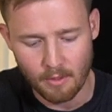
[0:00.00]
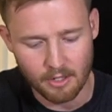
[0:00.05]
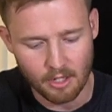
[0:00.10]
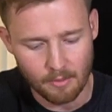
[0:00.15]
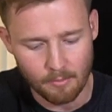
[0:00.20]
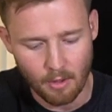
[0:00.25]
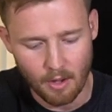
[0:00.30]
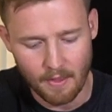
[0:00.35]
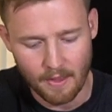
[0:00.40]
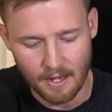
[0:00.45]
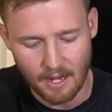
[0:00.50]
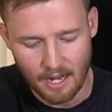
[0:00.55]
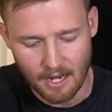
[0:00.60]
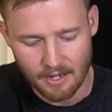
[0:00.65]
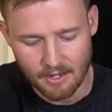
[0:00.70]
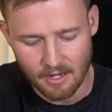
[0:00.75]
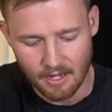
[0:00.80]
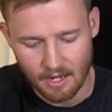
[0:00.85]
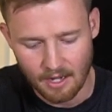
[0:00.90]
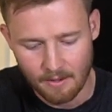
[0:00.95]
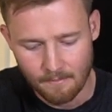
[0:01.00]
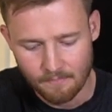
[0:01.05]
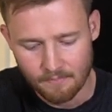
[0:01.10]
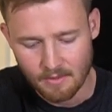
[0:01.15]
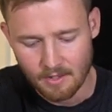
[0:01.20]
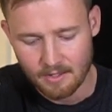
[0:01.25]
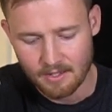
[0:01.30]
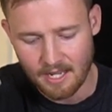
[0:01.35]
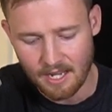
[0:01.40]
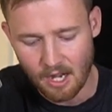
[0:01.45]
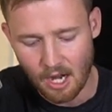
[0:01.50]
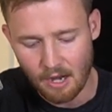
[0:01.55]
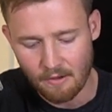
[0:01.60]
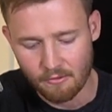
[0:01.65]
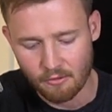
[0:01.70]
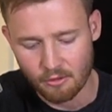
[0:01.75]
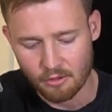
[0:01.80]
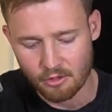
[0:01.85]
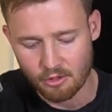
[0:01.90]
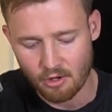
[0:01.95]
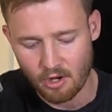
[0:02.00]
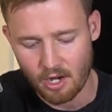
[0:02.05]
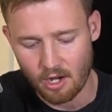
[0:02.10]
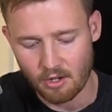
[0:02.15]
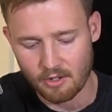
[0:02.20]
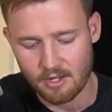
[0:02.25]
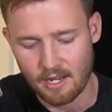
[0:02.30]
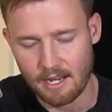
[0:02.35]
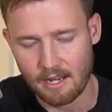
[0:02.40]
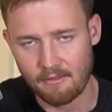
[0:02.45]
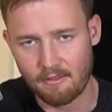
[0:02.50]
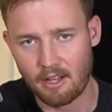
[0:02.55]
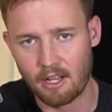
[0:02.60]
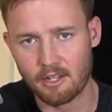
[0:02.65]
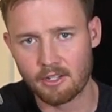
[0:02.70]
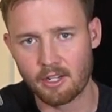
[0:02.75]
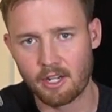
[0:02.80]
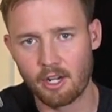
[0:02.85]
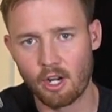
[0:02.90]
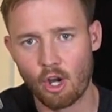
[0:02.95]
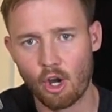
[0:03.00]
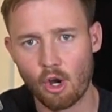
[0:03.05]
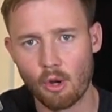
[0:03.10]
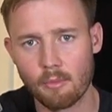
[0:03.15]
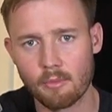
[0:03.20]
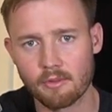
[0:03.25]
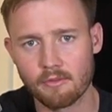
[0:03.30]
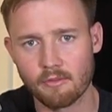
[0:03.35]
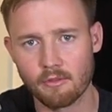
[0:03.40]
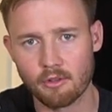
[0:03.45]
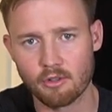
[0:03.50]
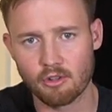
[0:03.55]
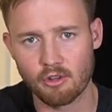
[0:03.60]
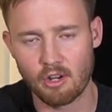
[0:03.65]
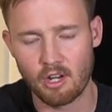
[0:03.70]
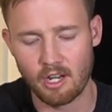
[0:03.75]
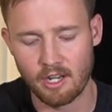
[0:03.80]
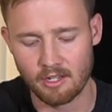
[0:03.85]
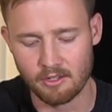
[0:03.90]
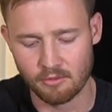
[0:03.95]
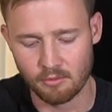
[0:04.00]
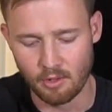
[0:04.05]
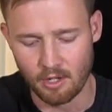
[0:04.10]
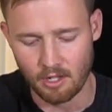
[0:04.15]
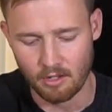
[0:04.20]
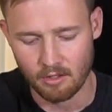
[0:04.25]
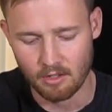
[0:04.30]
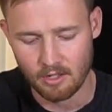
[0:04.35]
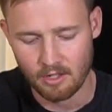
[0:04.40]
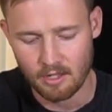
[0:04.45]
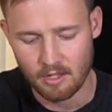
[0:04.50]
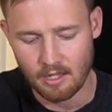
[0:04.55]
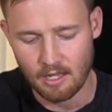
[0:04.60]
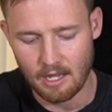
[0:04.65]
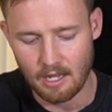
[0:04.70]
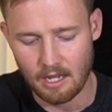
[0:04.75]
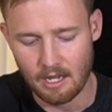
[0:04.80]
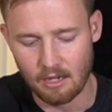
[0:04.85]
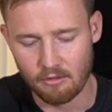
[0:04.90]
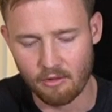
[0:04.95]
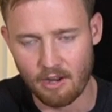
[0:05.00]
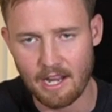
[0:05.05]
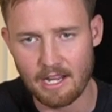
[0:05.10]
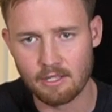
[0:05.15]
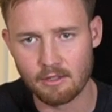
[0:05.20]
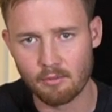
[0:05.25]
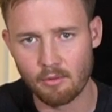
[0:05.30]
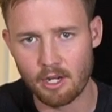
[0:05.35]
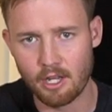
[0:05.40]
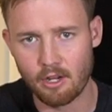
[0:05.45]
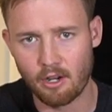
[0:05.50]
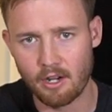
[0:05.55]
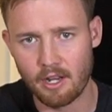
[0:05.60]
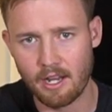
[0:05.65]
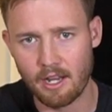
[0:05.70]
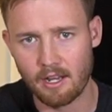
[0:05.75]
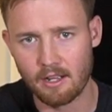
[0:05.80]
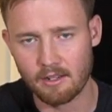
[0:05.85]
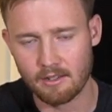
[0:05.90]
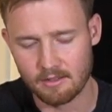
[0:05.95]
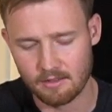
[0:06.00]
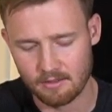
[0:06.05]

I don't mind that under. Nanai for a try, and I'll take Valentine Holmes for a try as well. Regs, what do you got here?